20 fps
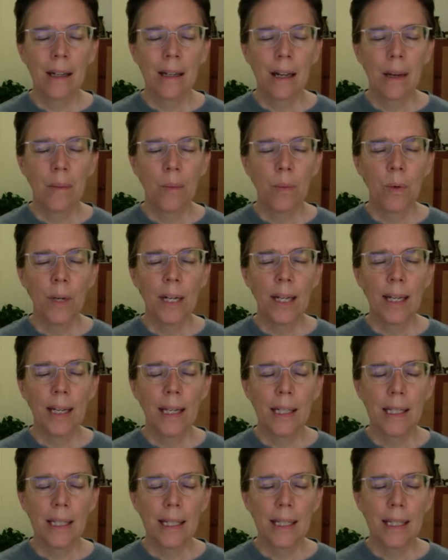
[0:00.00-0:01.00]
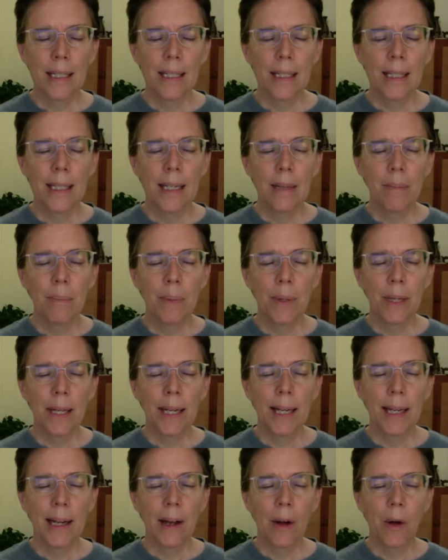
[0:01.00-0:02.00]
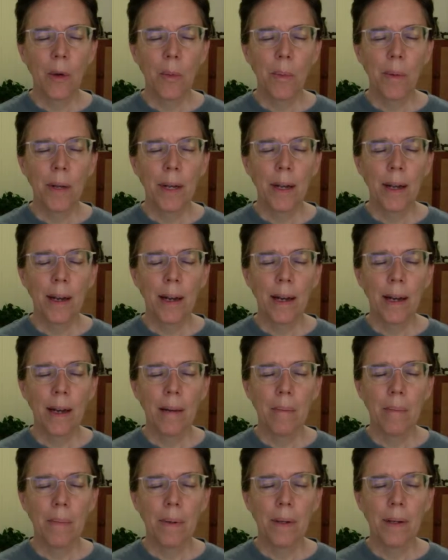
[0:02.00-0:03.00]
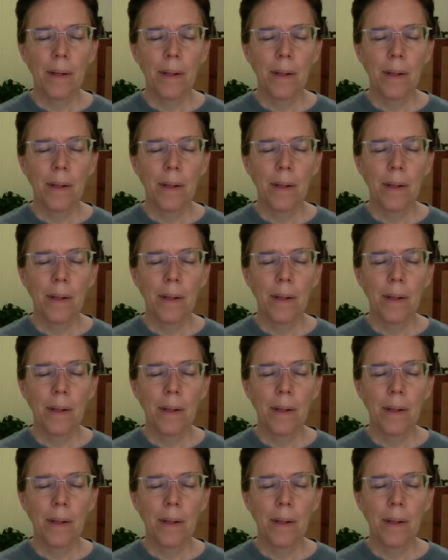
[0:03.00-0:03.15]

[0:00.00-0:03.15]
I'm willing to deeply open up